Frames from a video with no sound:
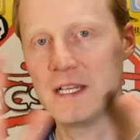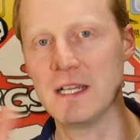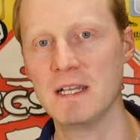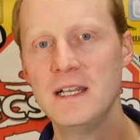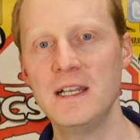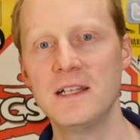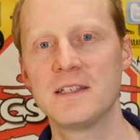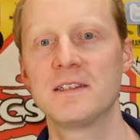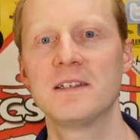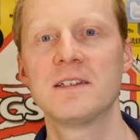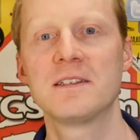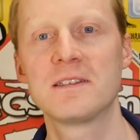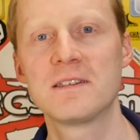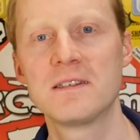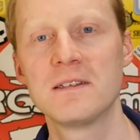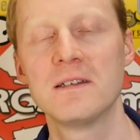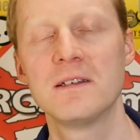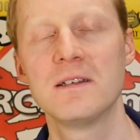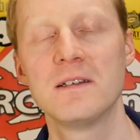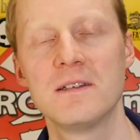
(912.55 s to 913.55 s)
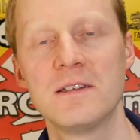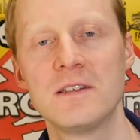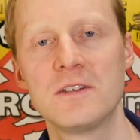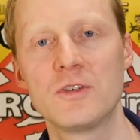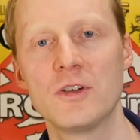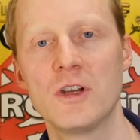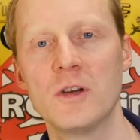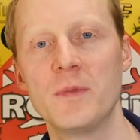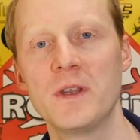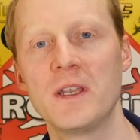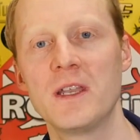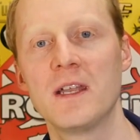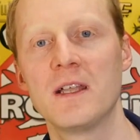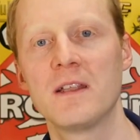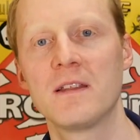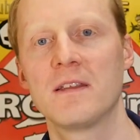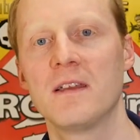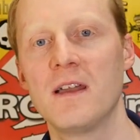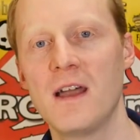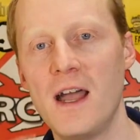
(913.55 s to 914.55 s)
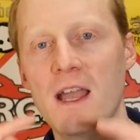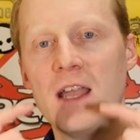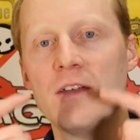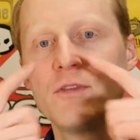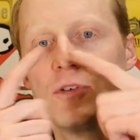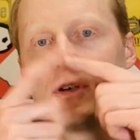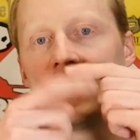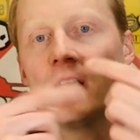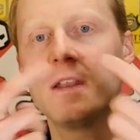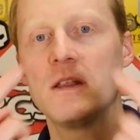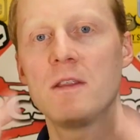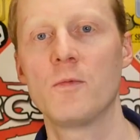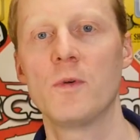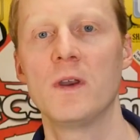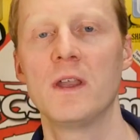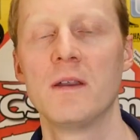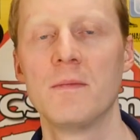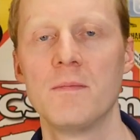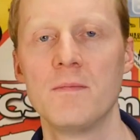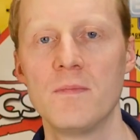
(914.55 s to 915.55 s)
it's disturbing, and I have to cut it away.